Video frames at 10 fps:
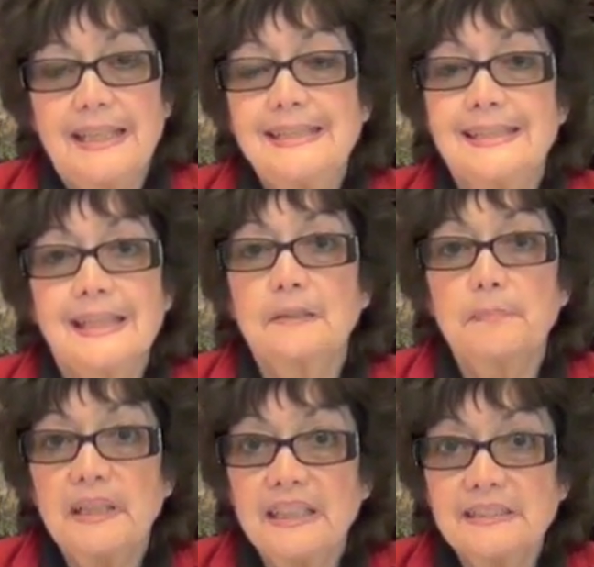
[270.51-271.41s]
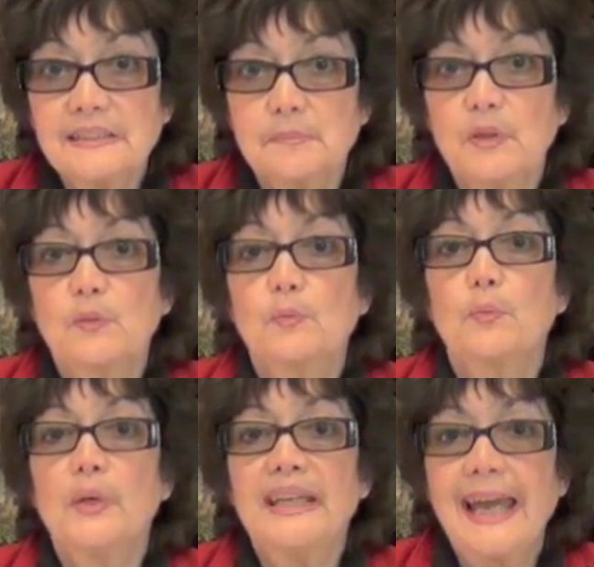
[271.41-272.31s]
It's not possible.
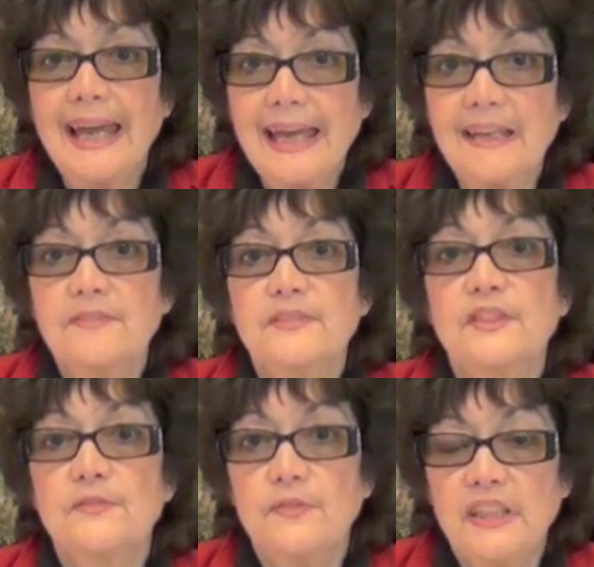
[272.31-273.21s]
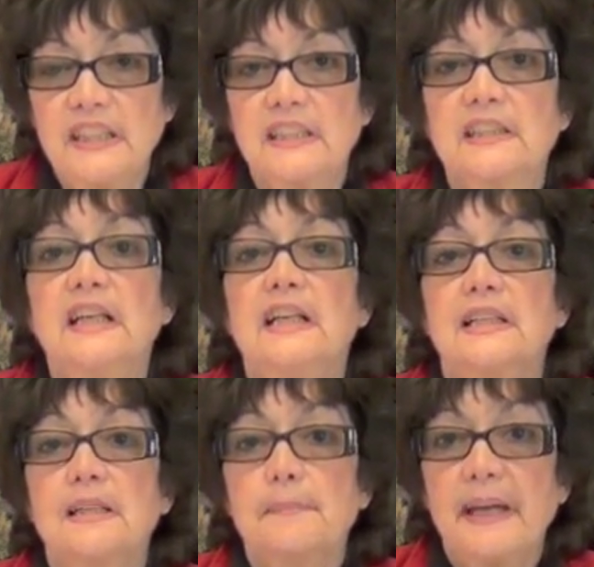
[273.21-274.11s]
We have to feel
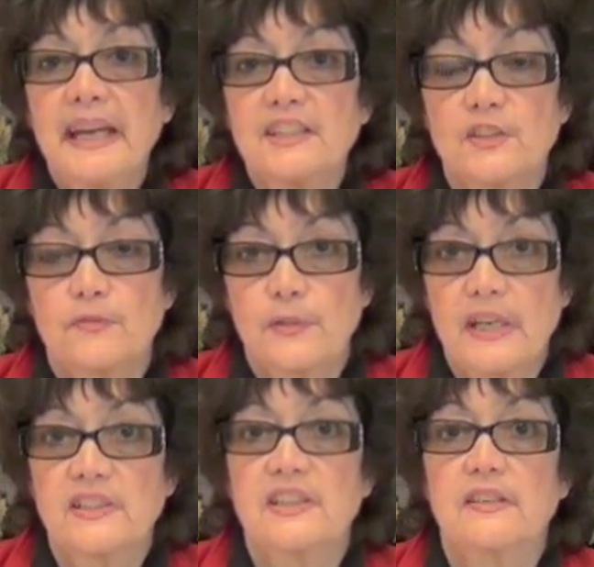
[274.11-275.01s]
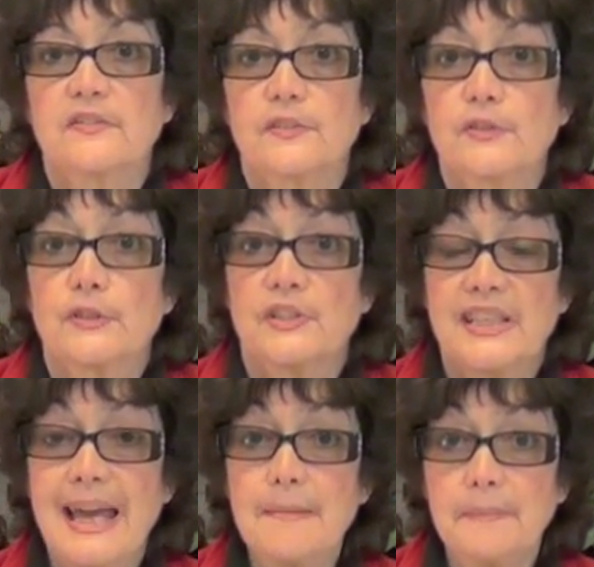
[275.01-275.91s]
compassion for ourselves
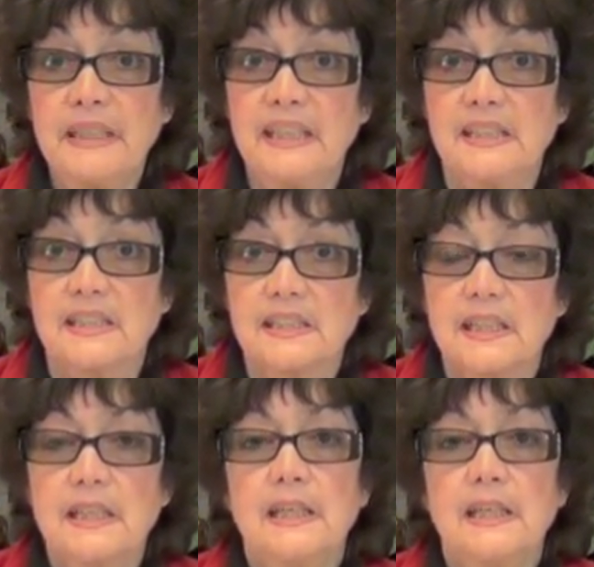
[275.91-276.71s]
first. That means